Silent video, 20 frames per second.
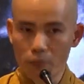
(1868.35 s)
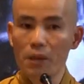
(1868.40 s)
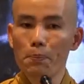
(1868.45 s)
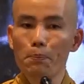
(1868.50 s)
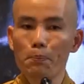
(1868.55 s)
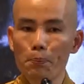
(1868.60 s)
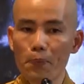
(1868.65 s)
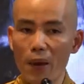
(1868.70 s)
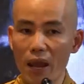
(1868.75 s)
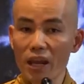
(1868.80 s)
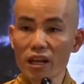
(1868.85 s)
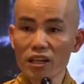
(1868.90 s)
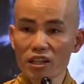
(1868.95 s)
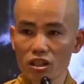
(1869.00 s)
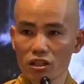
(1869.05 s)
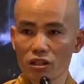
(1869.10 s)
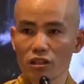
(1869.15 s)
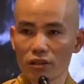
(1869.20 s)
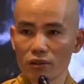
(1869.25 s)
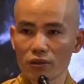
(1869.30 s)
be
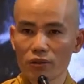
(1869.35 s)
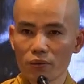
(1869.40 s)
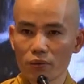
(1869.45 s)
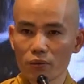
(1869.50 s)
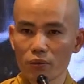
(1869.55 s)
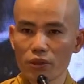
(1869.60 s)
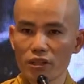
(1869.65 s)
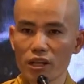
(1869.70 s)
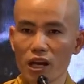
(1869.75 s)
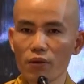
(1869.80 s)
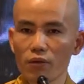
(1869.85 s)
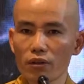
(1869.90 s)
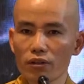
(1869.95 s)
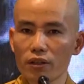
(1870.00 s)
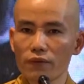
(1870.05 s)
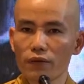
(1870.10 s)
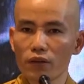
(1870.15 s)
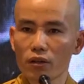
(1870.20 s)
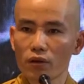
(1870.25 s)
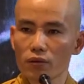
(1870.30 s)
patient with our
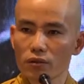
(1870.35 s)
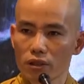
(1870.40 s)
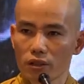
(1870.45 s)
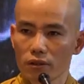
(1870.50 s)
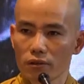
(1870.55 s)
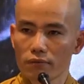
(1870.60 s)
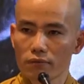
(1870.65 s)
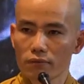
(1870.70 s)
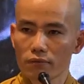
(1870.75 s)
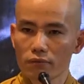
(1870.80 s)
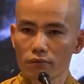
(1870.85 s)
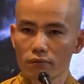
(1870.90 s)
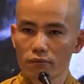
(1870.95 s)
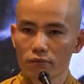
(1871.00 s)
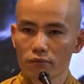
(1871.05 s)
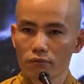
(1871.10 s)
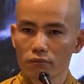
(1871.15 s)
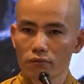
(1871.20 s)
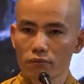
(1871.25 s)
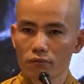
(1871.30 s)
difficulty
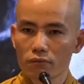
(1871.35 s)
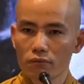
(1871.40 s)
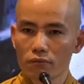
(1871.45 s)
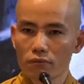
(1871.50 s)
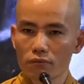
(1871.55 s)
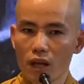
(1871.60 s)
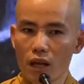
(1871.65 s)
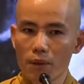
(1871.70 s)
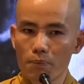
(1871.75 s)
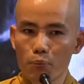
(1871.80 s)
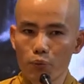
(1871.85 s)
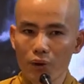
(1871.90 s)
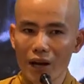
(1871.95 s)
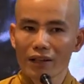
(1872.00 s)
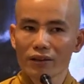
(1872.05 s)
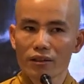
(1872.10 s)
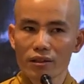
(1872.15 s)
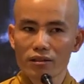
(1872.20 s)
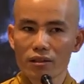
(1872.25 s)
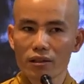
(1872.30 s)
and
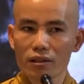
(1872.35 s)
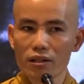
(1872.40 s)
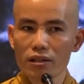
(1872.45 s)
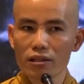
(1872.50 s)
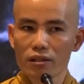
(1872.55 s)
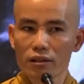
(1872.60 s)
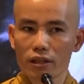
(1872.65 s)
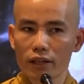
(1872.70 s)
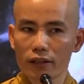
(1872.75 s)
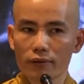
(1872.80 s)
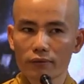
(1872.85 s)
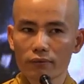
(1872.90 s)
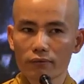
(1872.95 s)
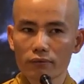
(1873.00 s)
practicing listening.